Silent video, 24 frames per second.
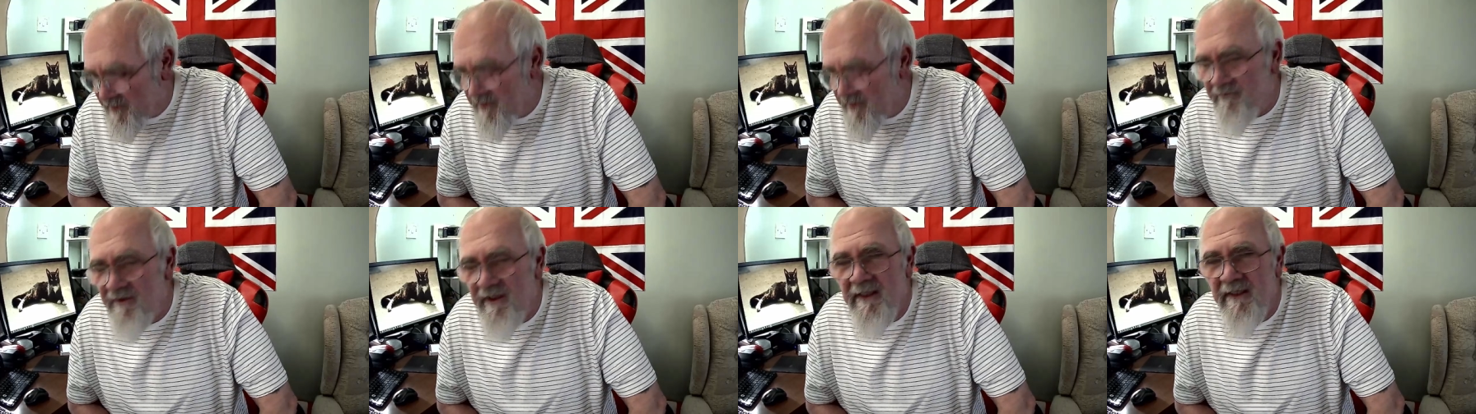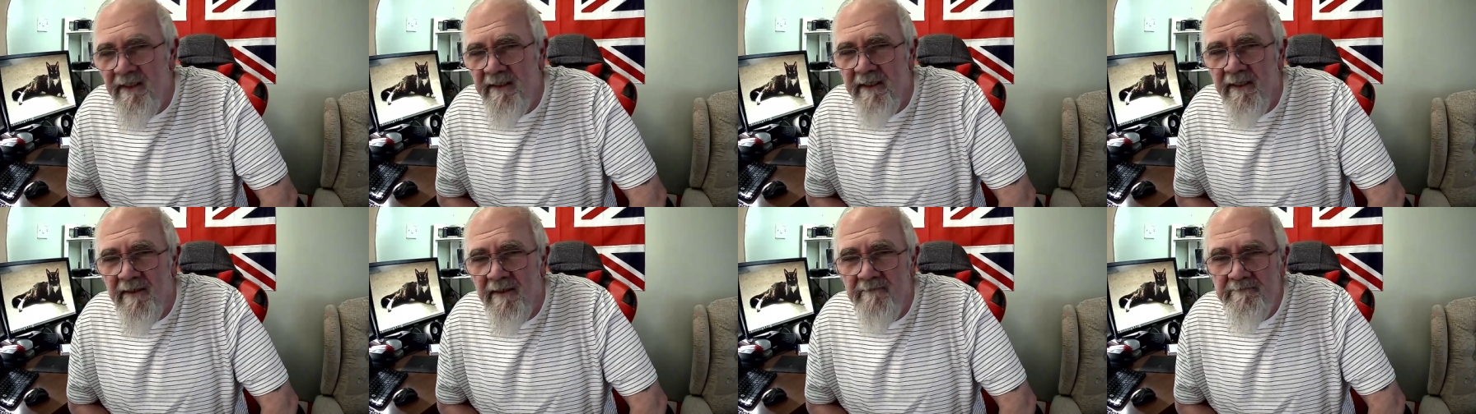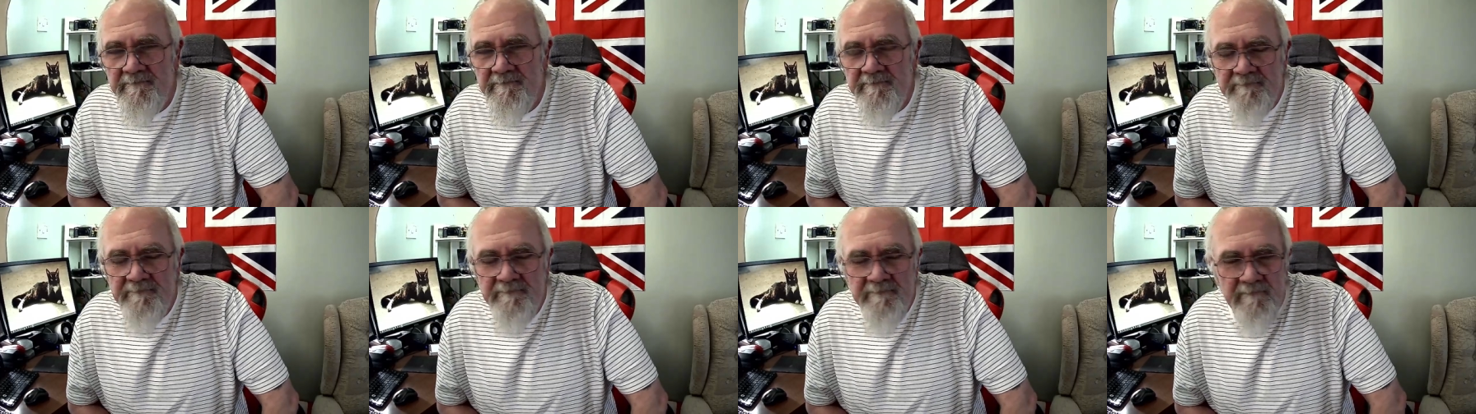Hillier,
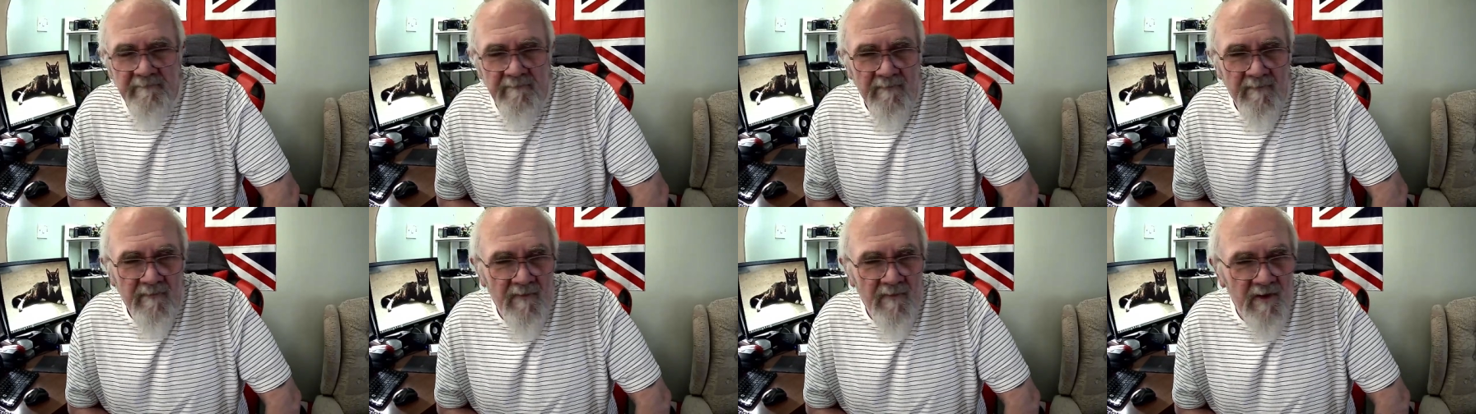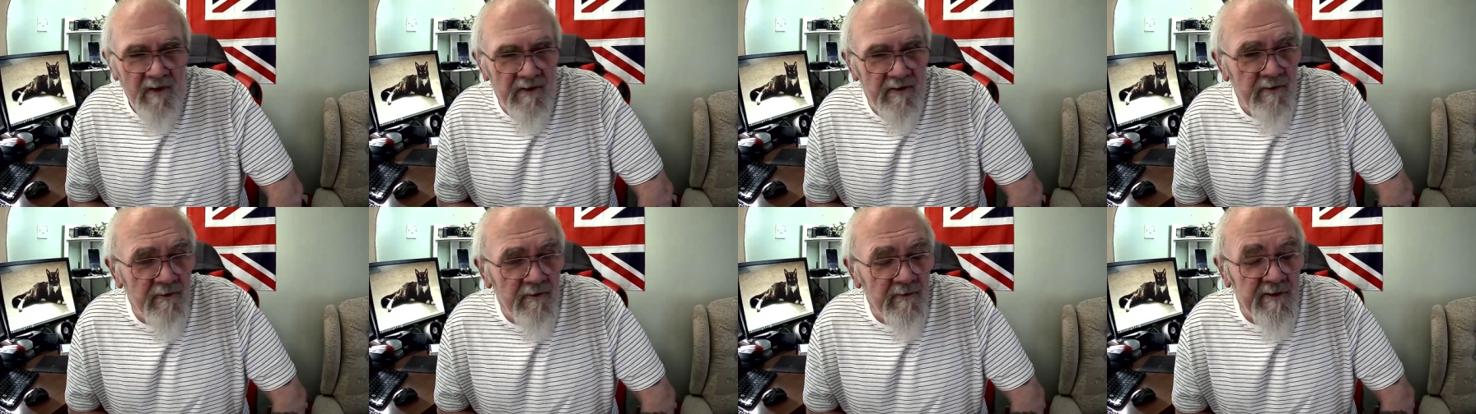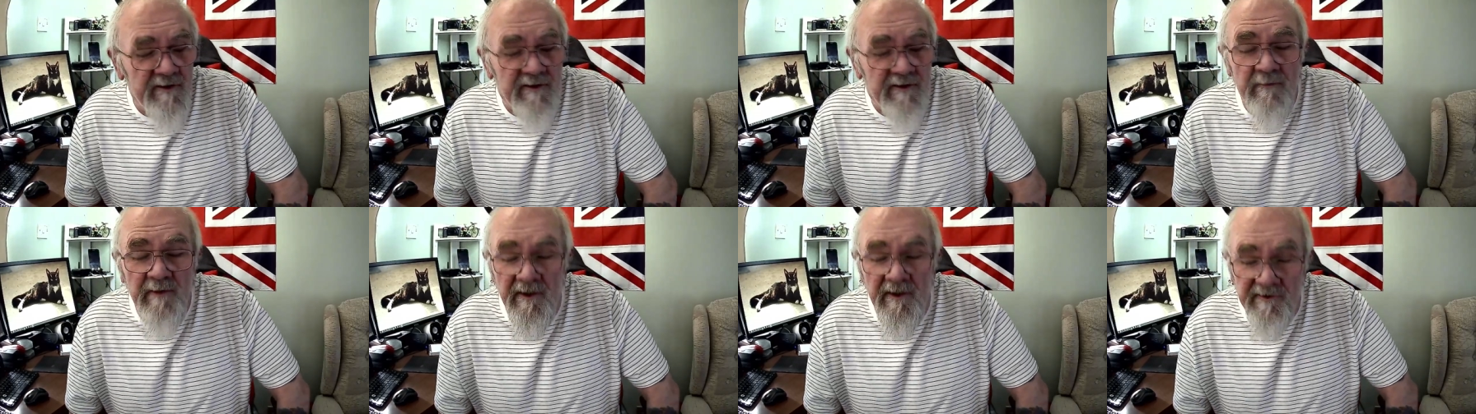who is
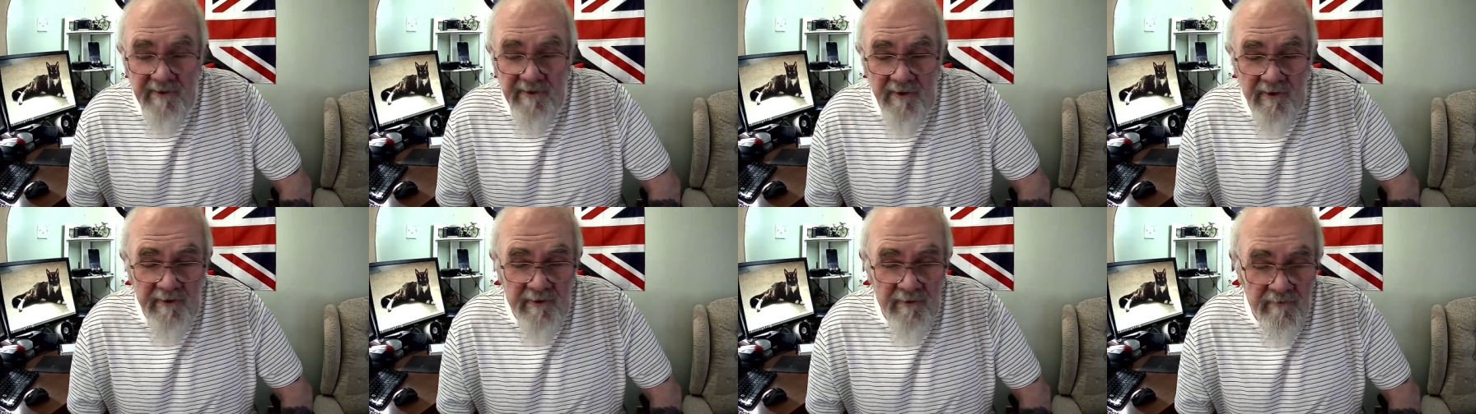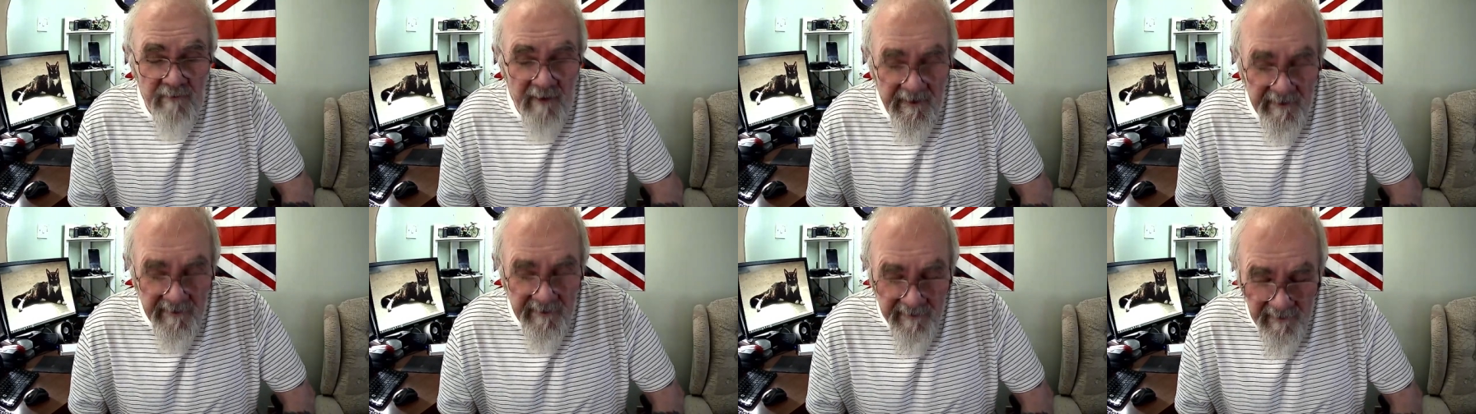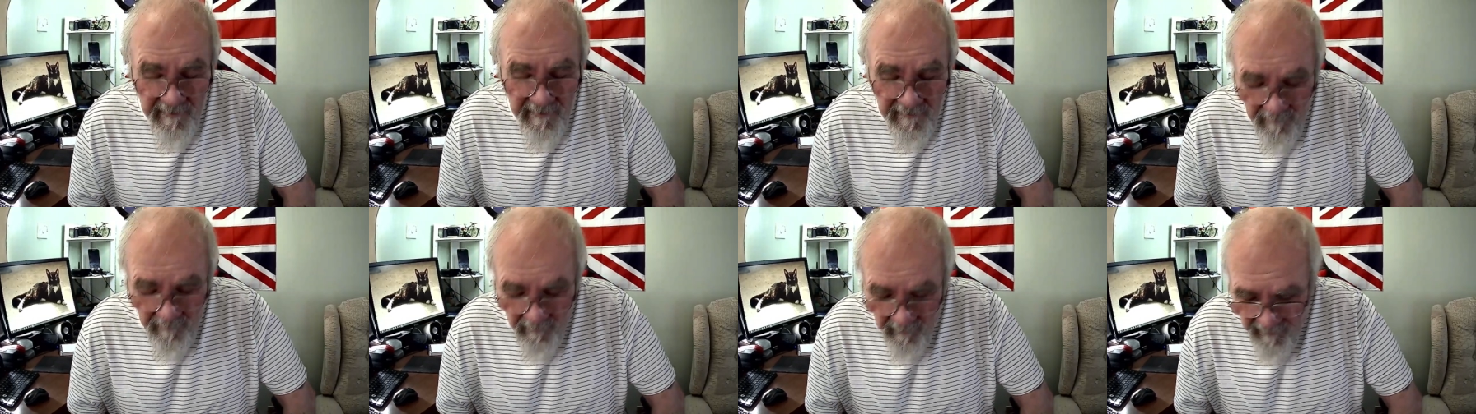a motorcycle racer,
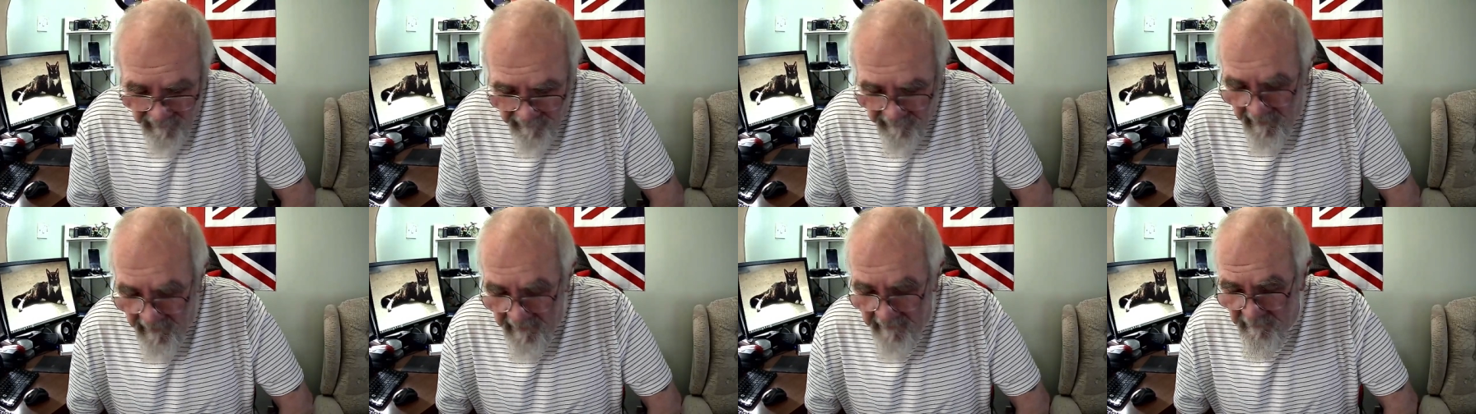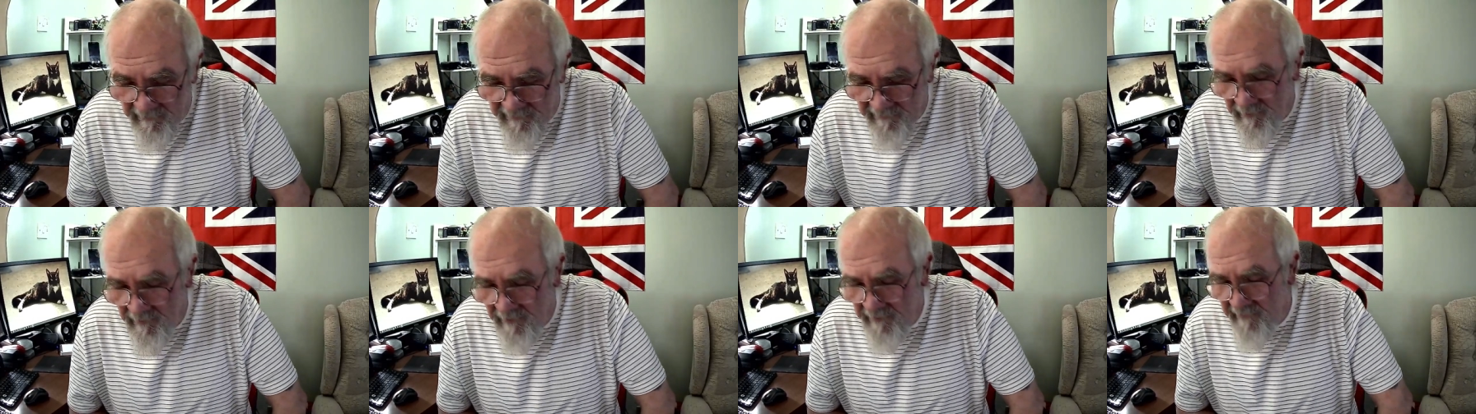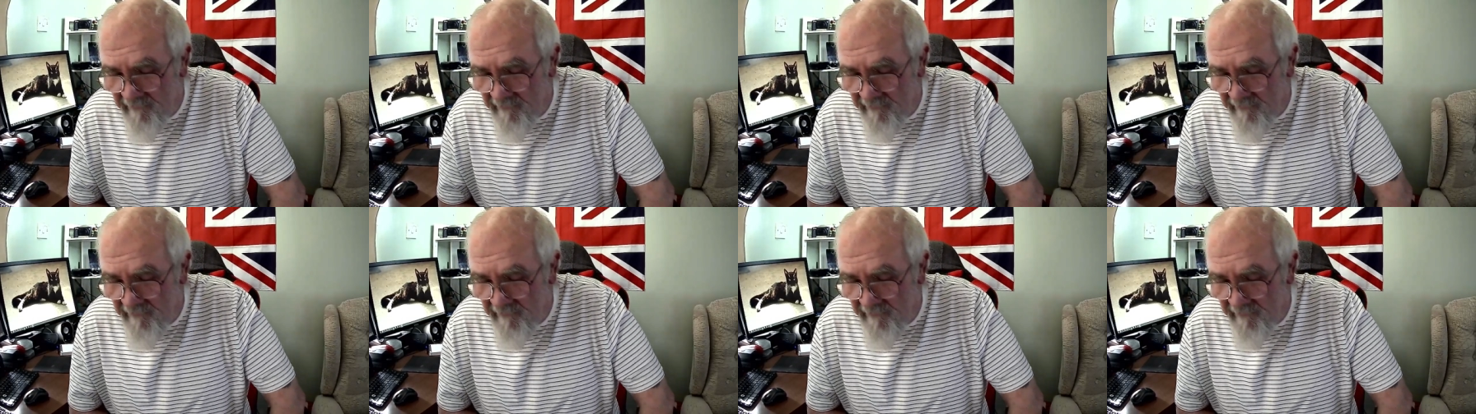quite a famous one.